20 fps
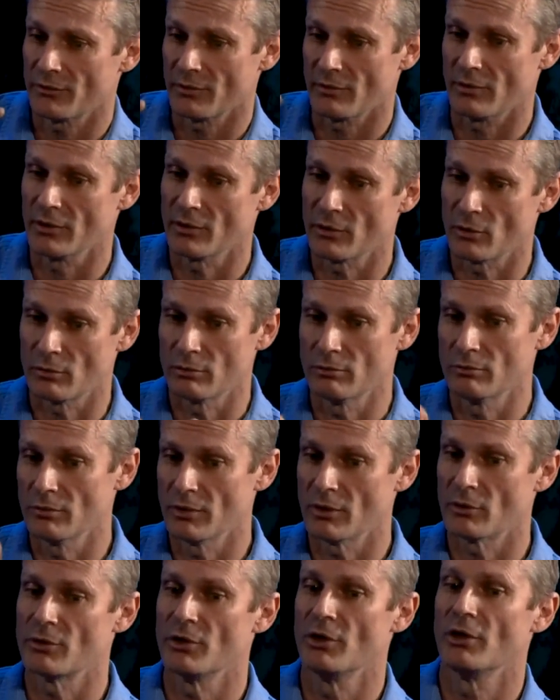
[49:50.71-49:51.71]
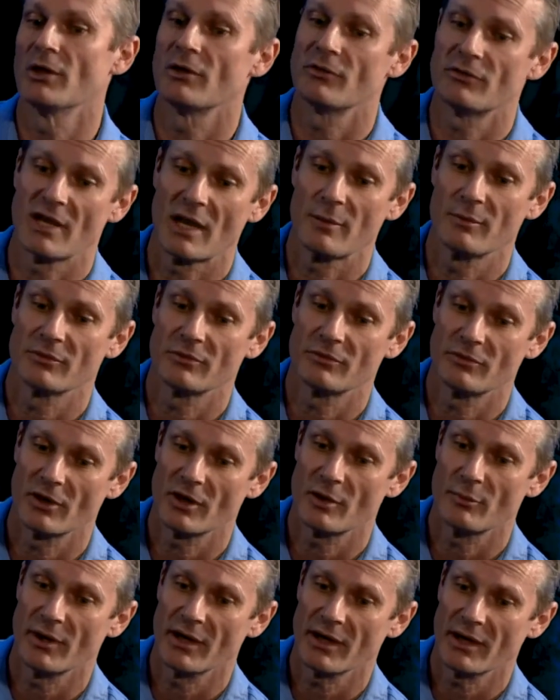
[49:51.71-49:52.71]
They're a little unit, the same as a
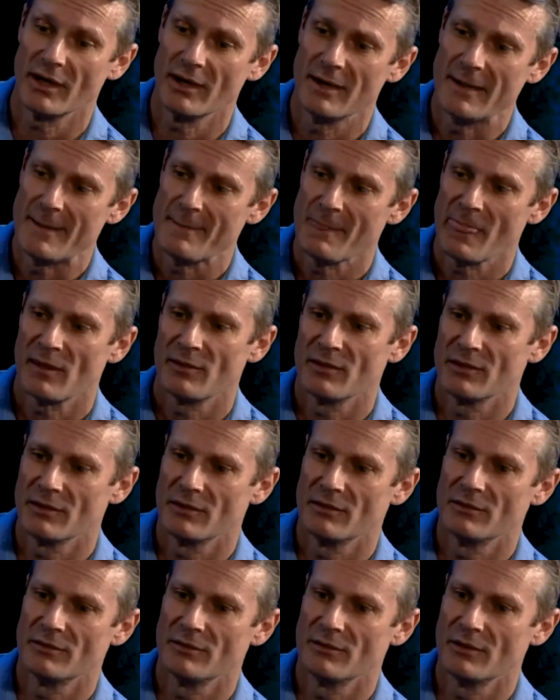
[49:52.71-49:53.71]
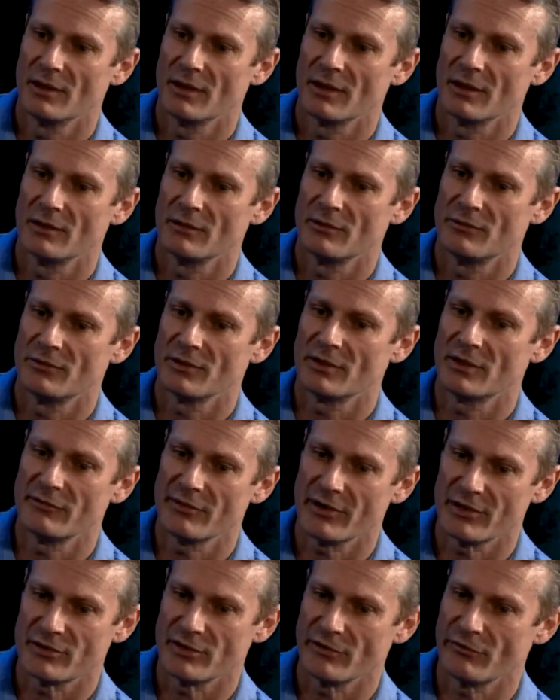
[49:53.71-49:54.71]
circuit breaker. The
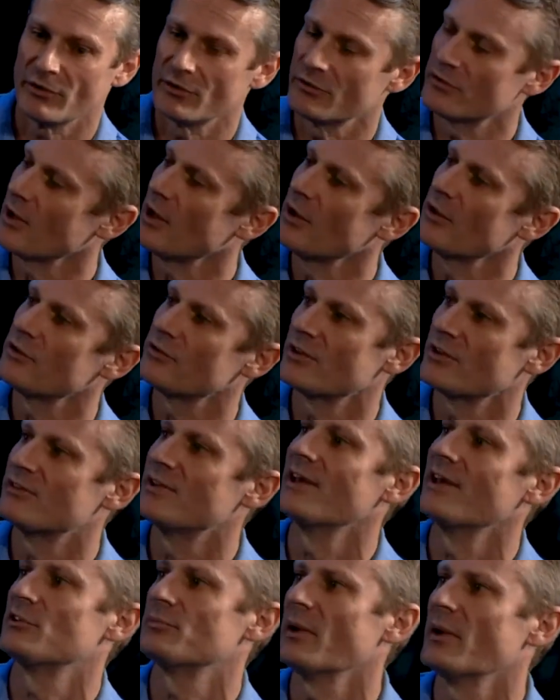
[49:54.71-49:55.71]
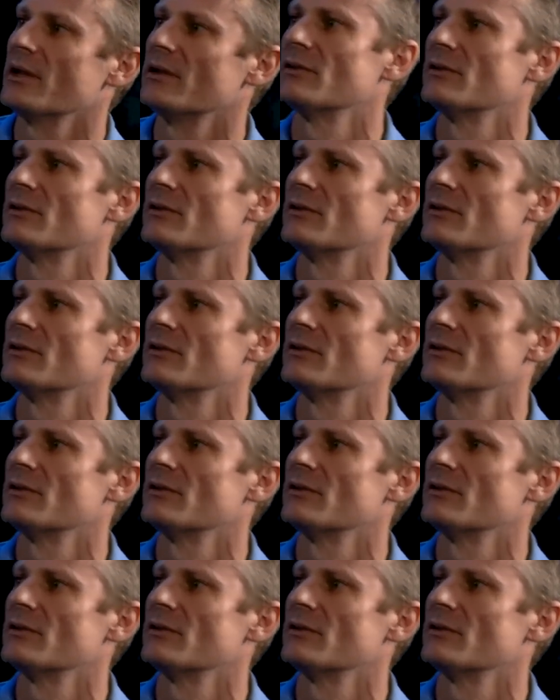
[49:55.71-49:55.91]
significant difference, though, there's a test button.